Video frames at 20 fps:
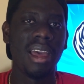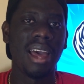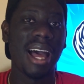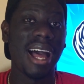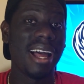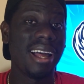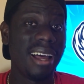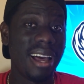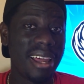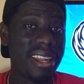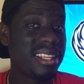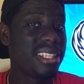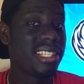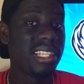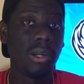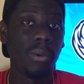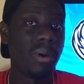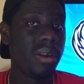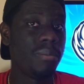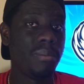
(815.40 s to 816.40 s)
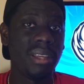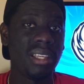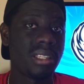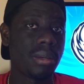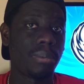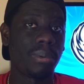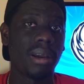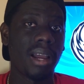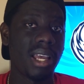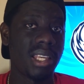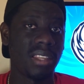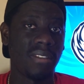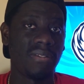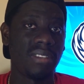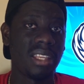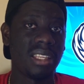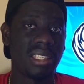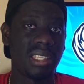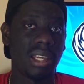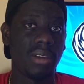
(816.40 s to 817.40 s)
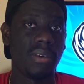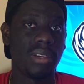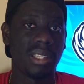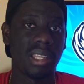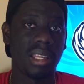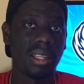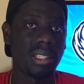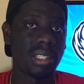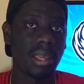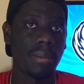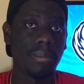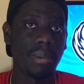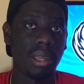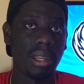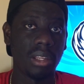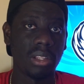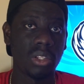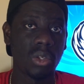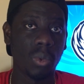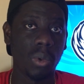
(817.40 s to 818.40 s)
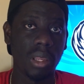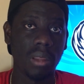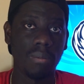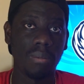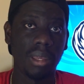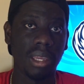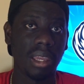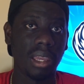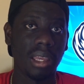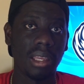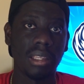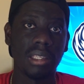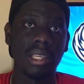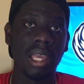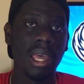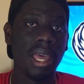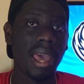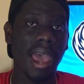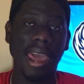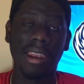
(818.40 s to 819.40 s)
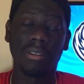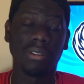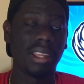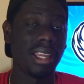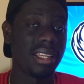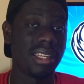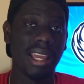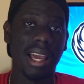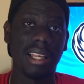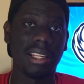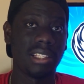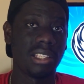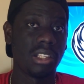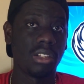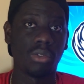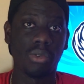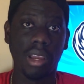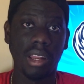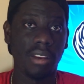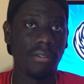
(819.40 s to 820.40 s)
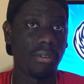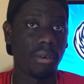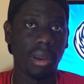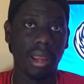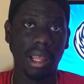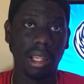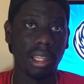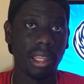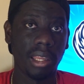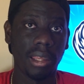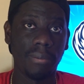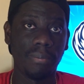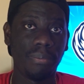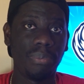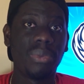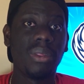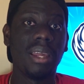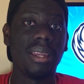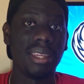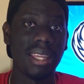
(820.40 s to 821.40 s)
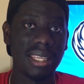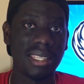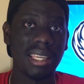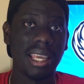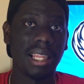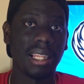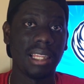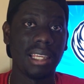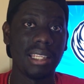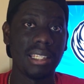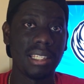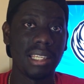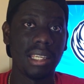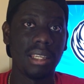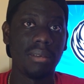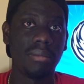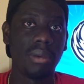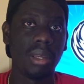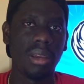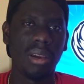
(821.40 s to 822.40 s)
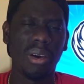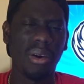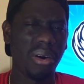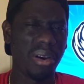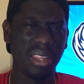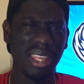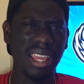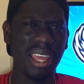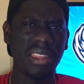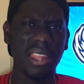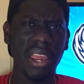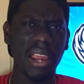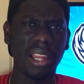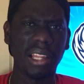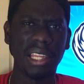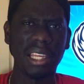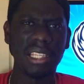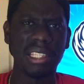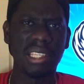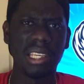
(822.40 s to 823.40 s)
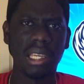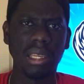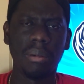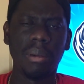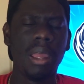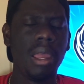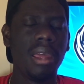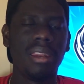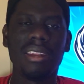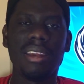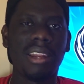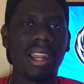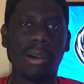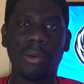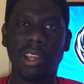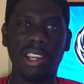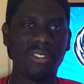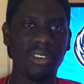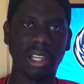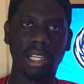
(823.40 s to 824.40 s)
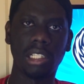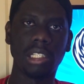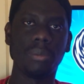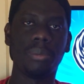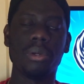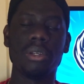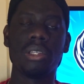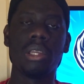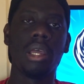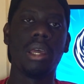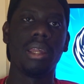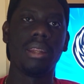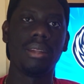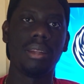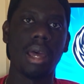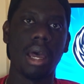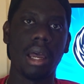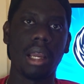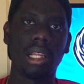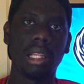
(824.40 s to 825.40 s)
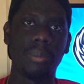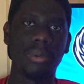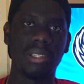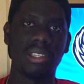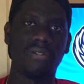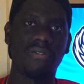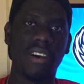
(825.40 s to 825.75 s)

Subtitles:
I honestly wouldn't be surprised if this series ends up being a sweep, because I don't think Dallas is ready for LA, this LA team, or the other LA team. They're not ready for the Clippers. Clippers in